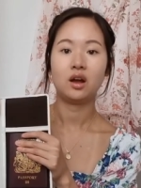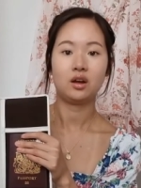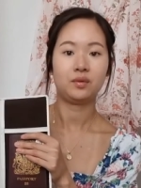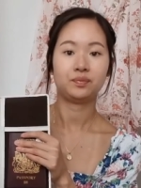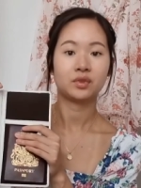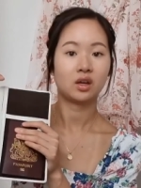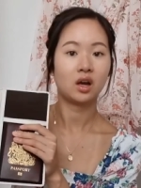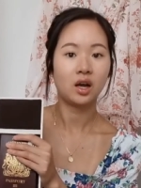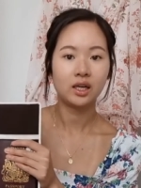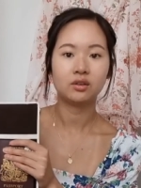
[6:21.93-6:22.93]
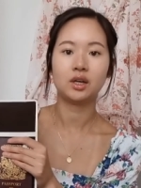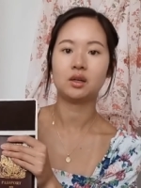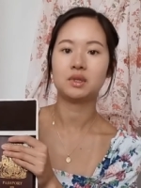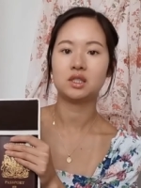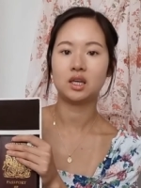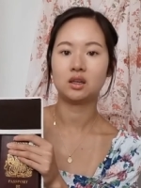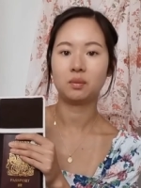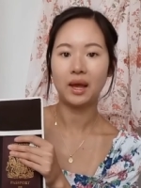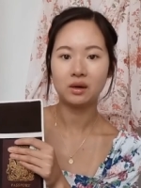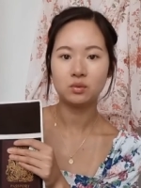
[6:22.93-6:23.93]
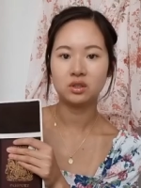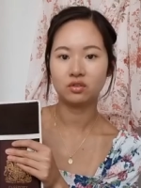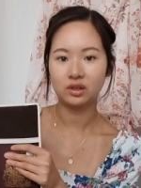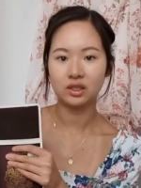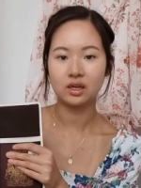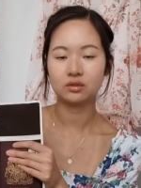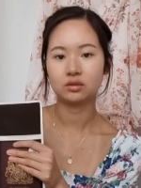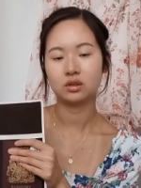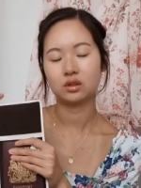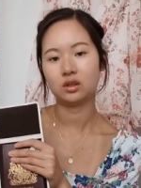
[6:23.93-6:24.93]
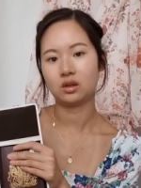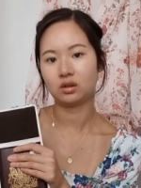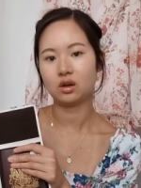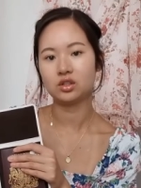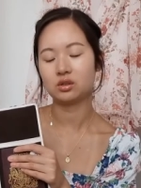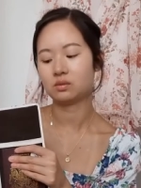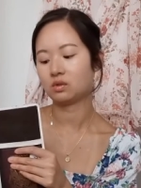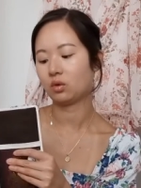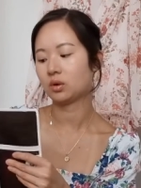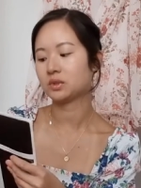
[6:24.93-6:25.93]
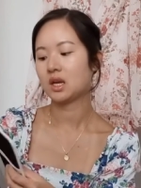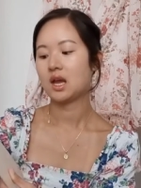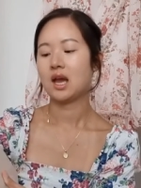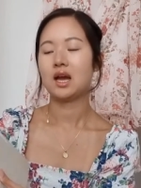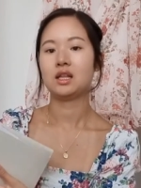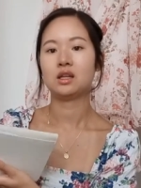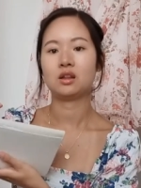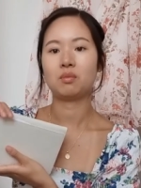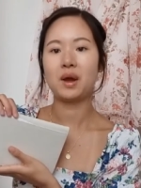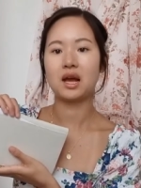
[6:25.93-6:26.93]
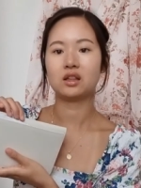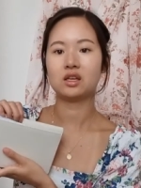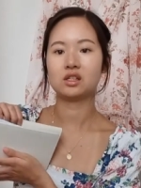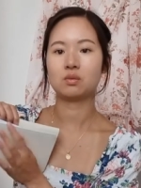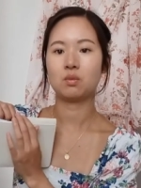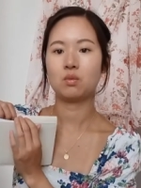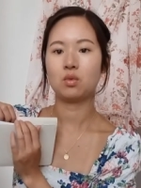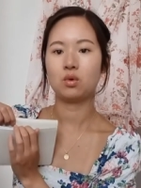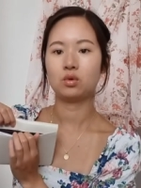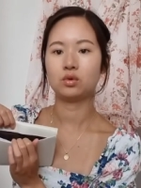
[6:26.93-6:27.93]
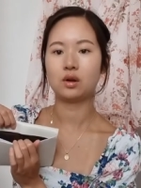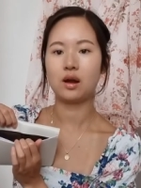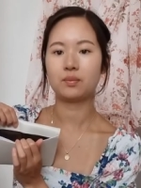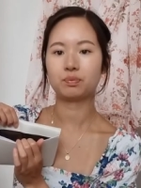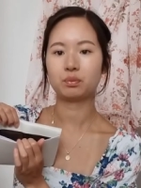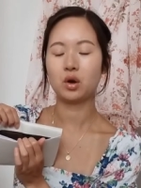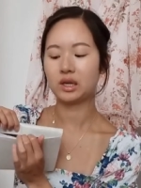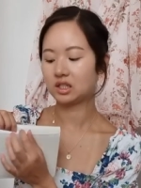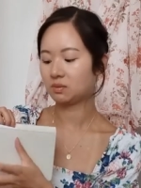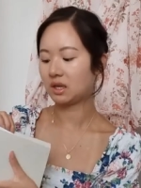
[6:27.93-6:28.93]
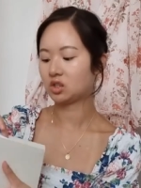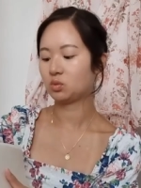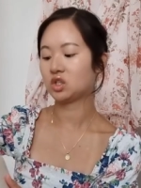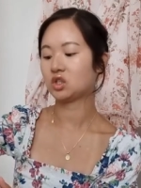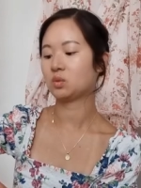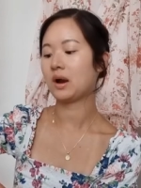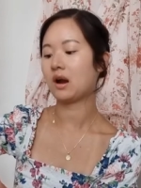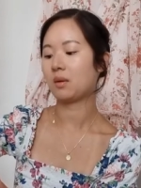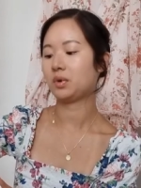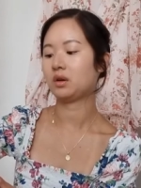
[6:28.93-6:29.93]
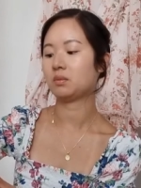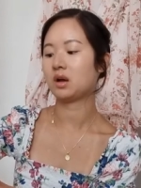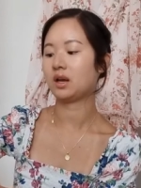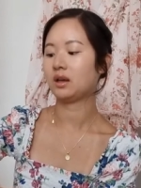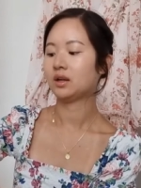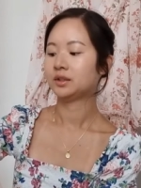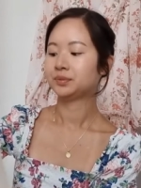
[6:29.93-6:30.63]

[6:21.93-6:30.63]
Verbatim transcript: Um, highly recommend taking a pen when you're filling out, you know, the customs forms. And then on the back, there's more um, pocket space, which is where I put my